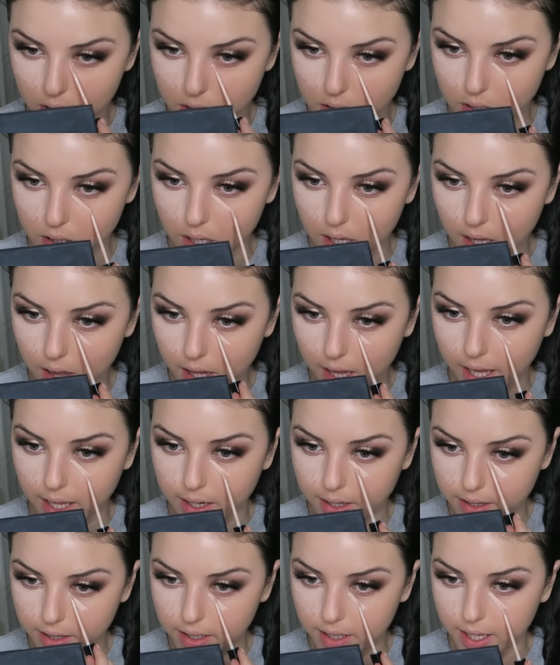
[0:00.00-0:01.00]
It's a lot
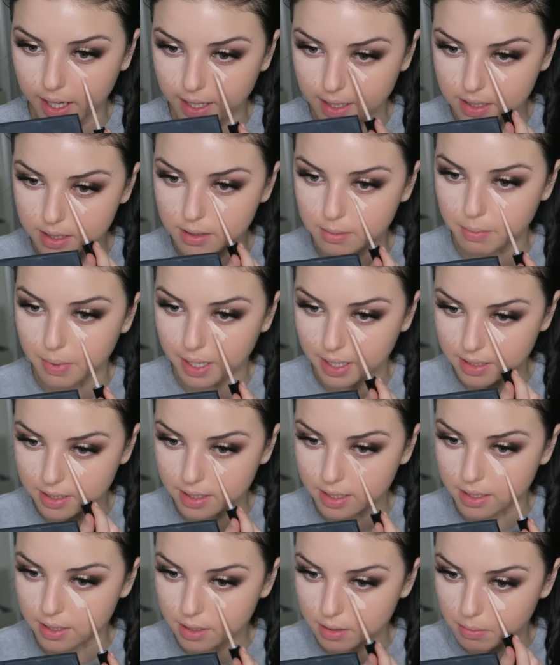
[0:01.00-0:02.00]
lighter than I
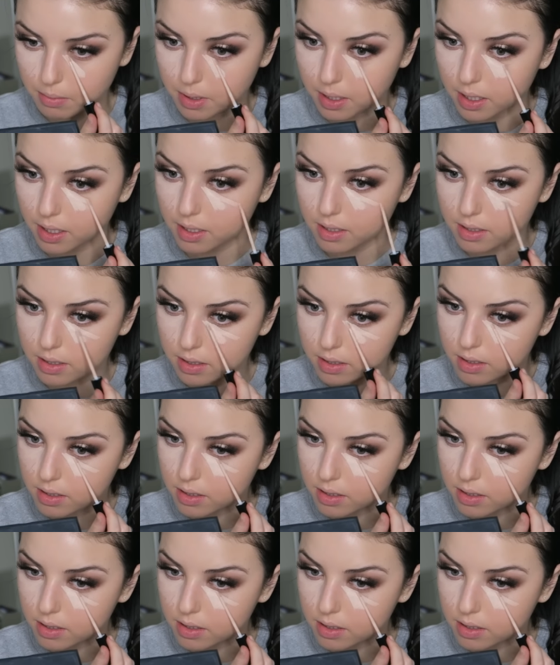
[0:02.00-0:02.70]
expected it to be,